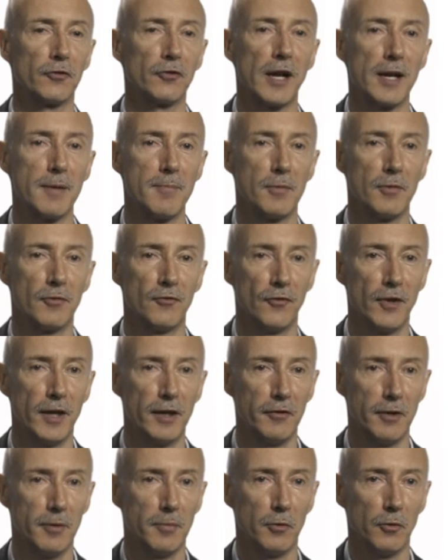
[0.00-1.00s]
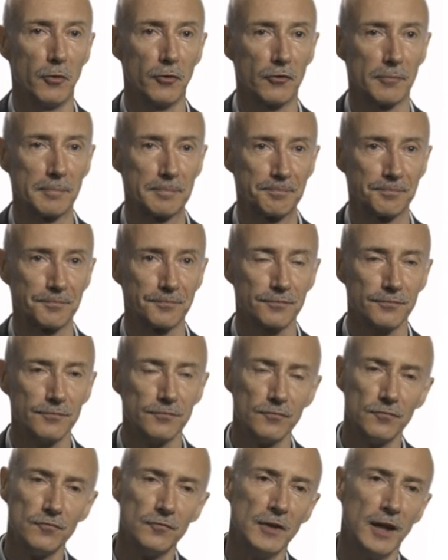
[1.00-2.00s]
same variables.
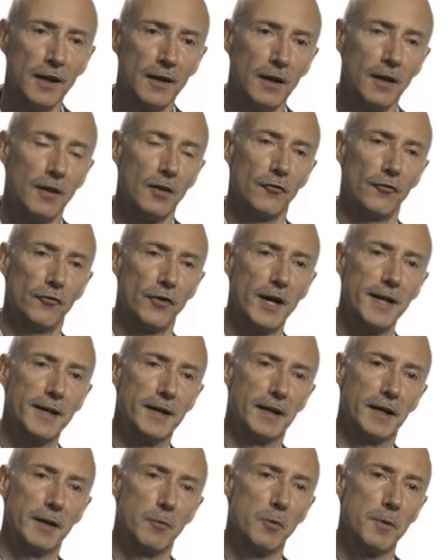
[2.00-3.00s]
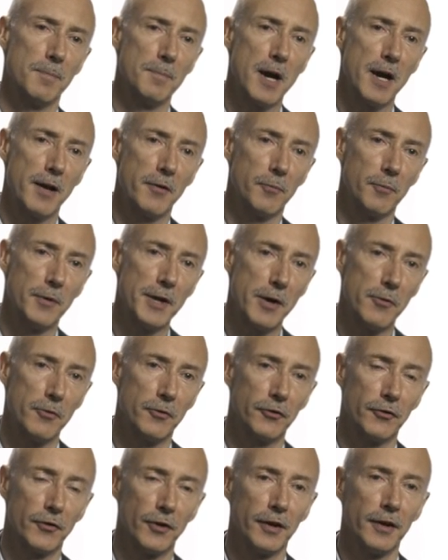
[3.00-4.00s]
And finally, we might
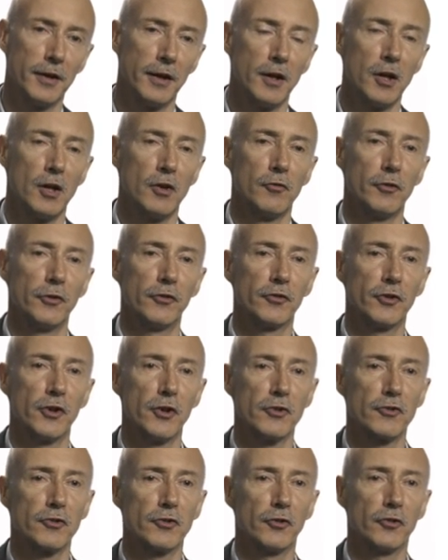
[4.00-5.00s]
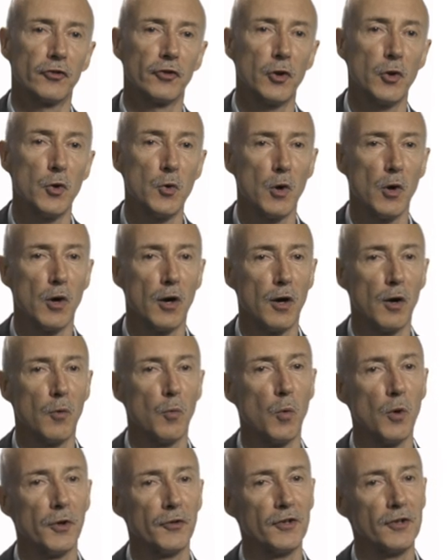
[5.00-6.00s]
note that researchers who are
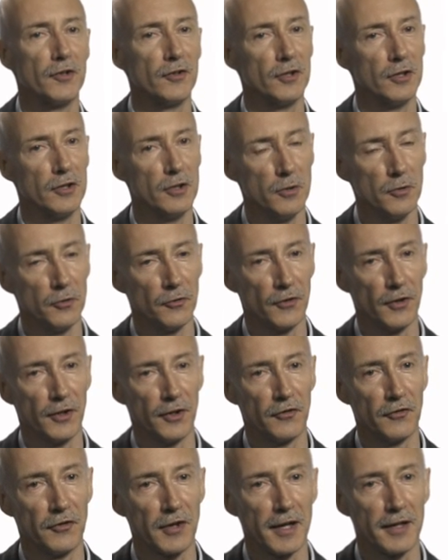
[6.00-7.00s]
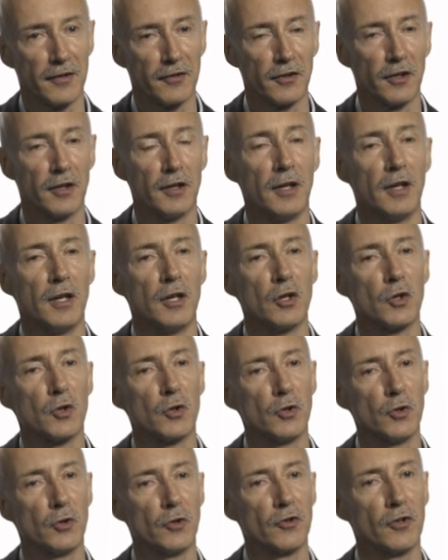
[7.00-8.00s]
wanting to use these data
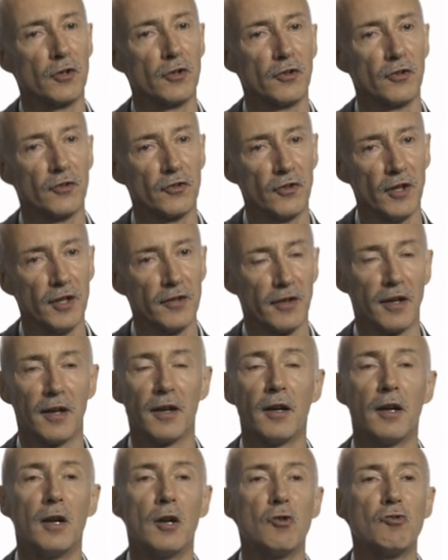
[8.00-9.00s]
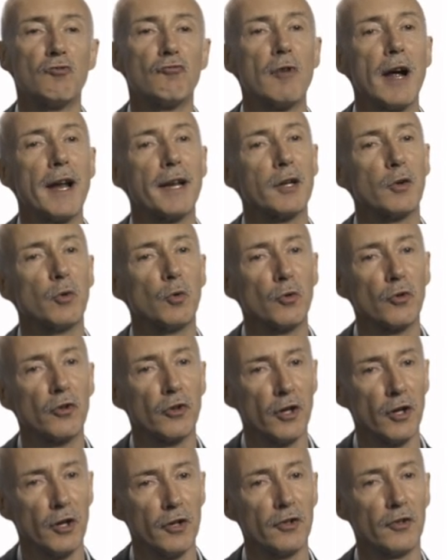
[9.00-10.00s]
could consider running
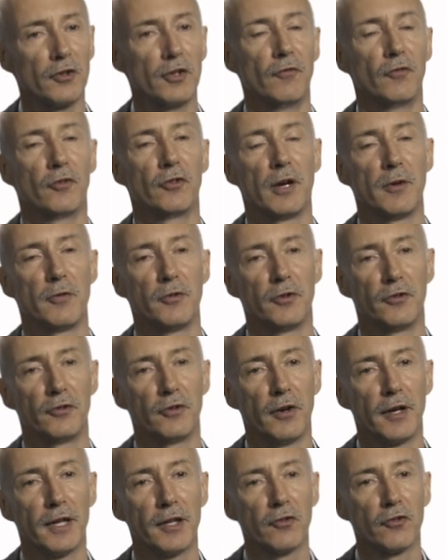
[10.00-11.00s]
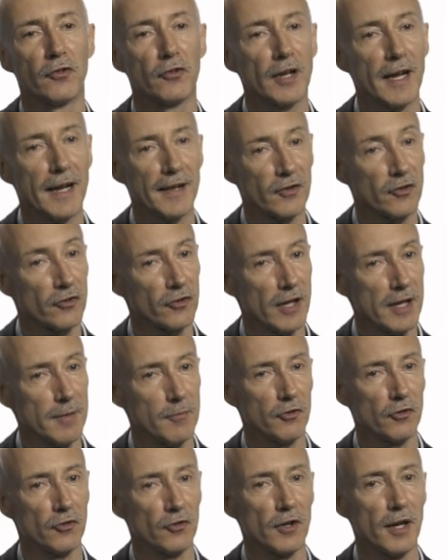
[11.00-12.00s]
alternative zone designs at the
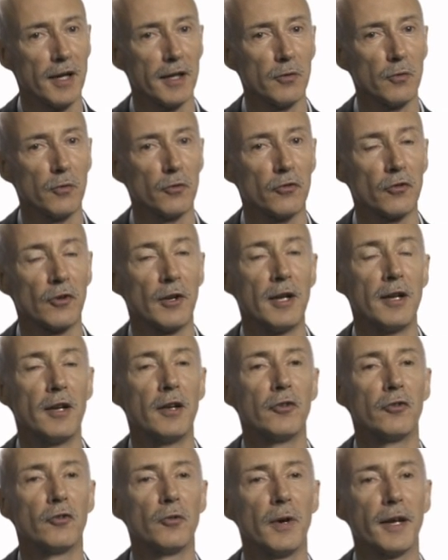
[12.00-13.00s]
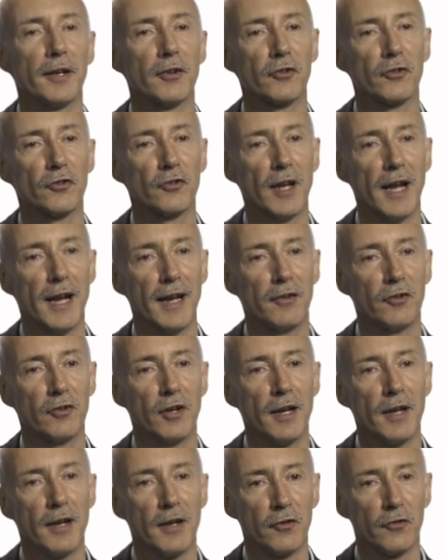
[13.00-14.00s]
same scales to understand
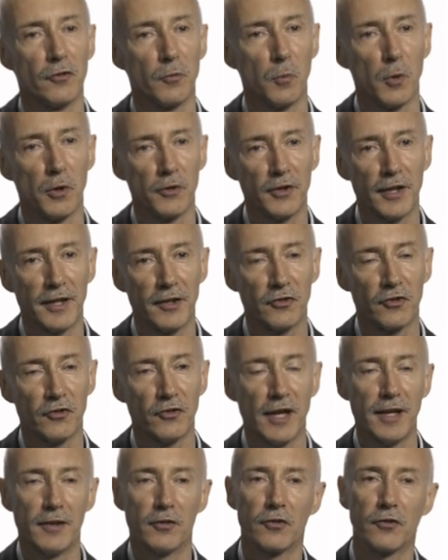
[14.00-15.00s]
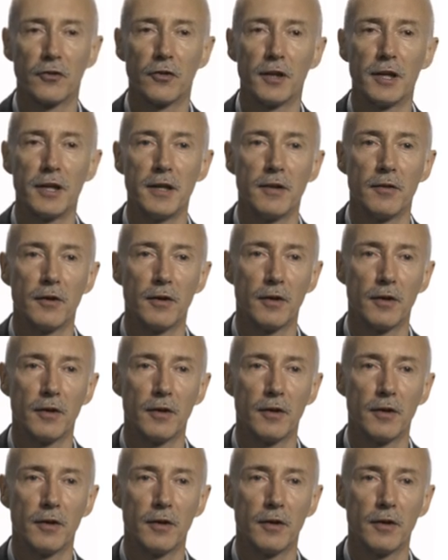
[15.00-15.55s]
to what extent the